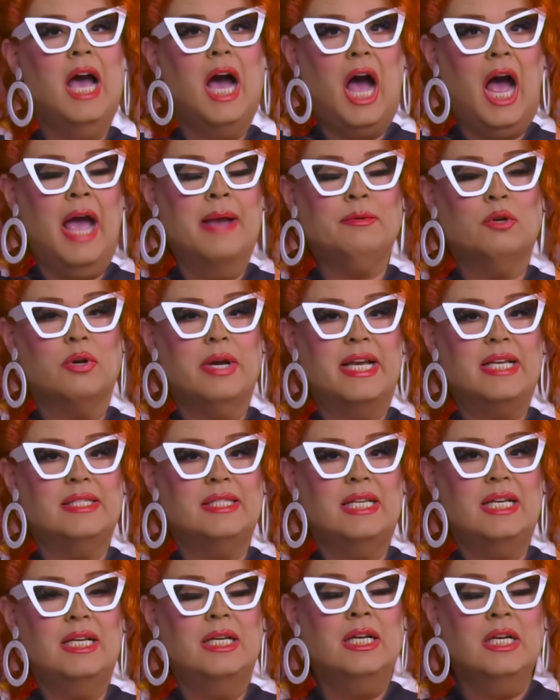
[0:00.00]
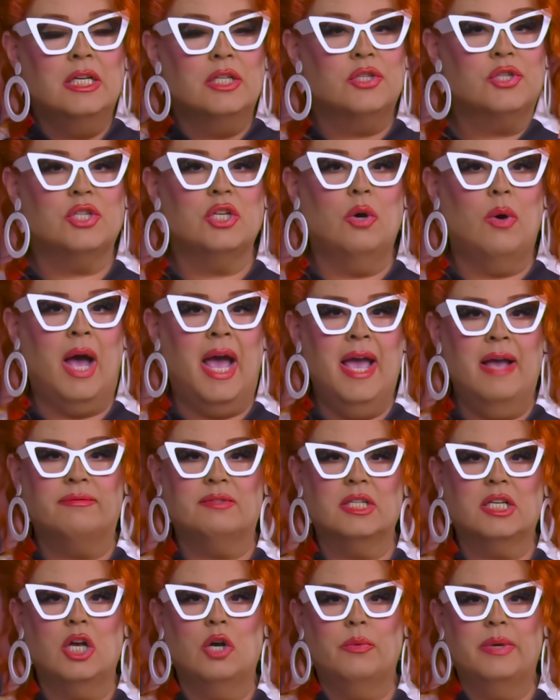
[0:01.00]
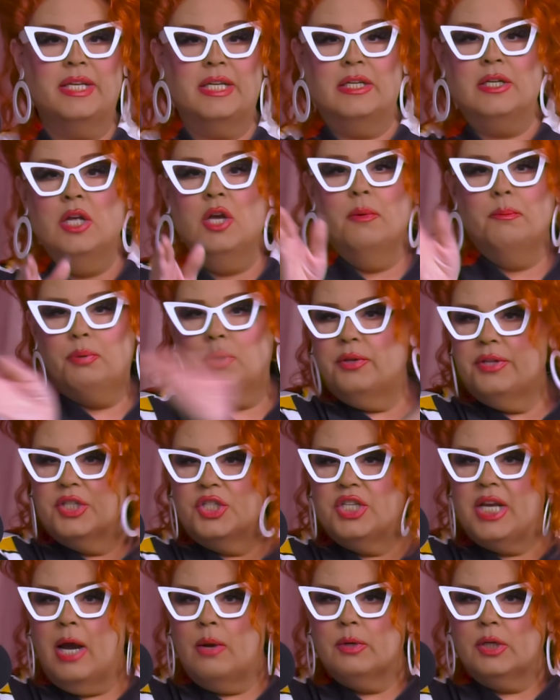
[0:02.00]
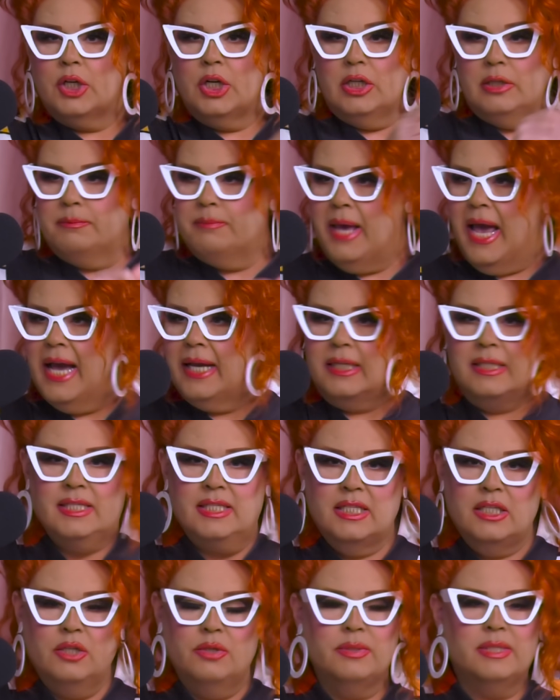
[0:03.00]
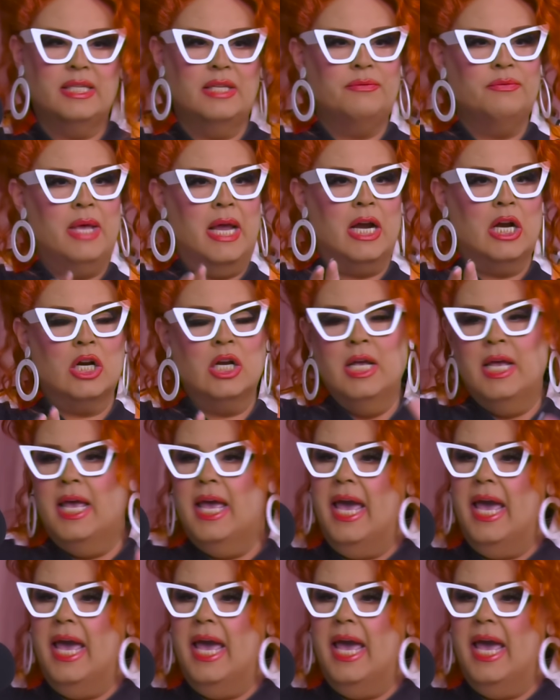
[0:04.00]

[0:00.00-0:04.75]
I'm crazy, so I have to go in and pull the shower curtain back and see who's in there.